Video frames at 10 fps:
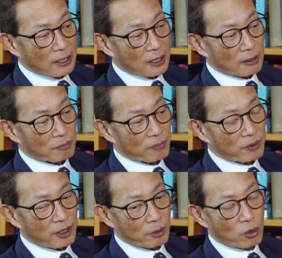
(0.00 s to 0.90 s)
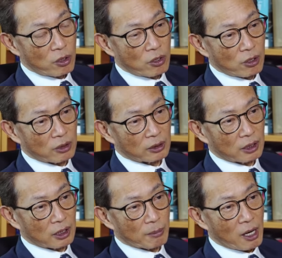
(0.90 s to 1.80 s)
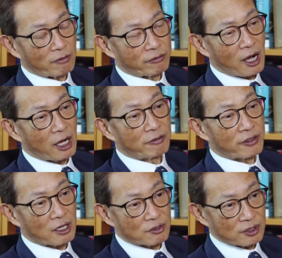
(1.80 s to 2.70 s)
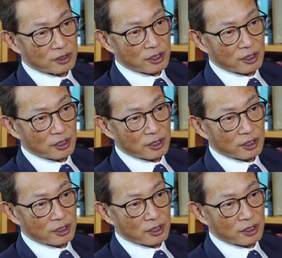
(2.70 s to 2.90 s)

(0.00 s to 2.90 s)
um, there were about 5,000